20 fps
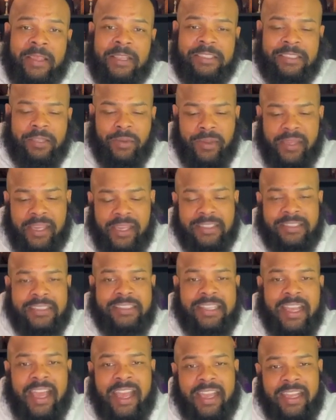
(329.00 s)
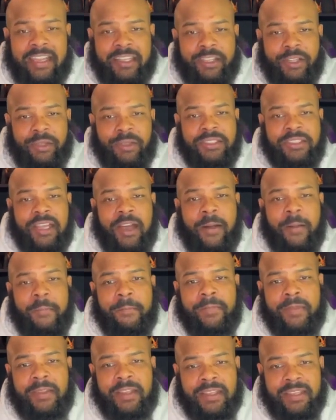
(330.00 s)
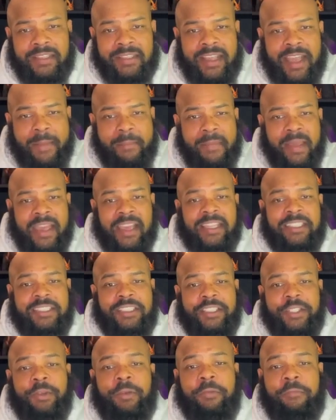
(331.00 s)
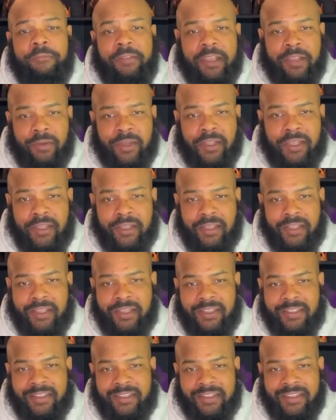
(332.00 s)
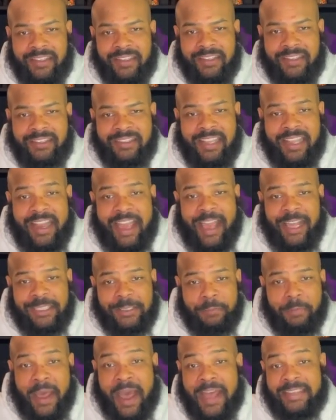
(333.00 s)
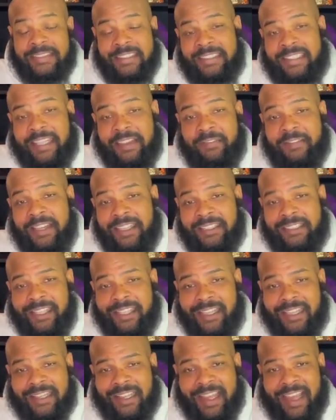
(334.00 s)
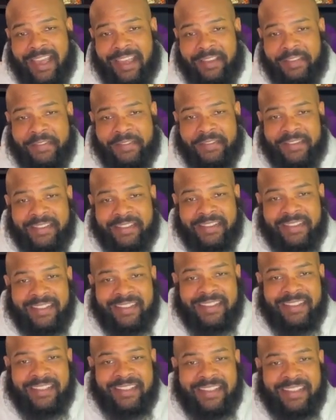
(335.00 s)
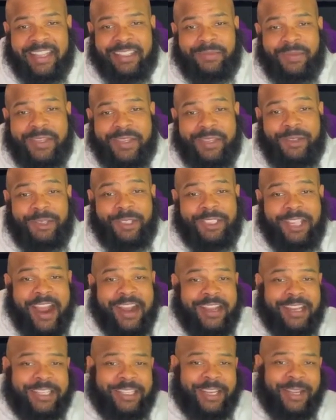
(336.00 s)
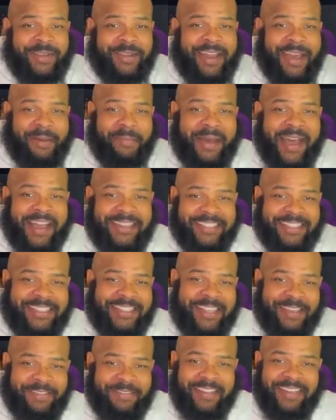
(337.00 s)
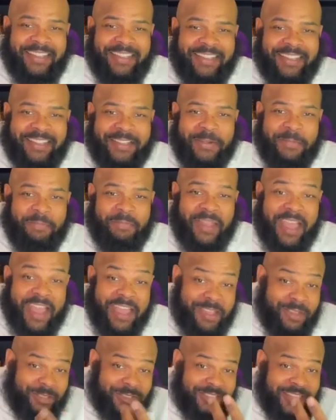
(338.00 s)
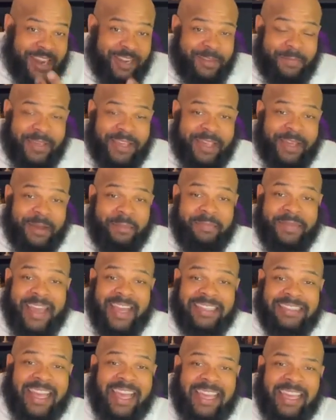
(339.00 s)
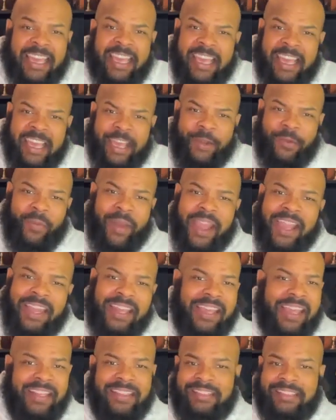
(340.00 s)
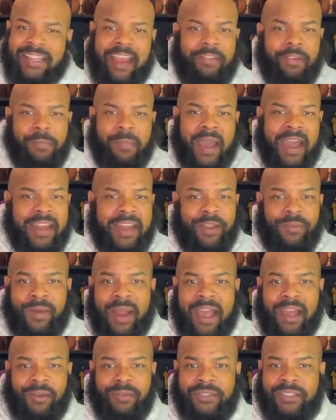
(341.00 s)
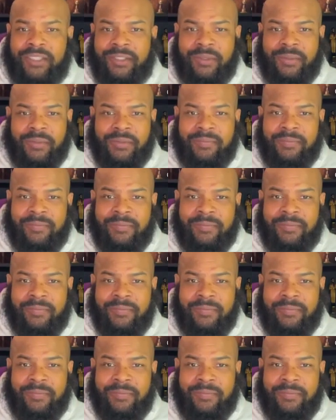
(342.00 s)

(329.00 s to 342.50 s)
So each day, do something that makes you feel good, that adds positivity to your life. Because when you start to show that positivity and you start to become that light, it radiates to everybody around you.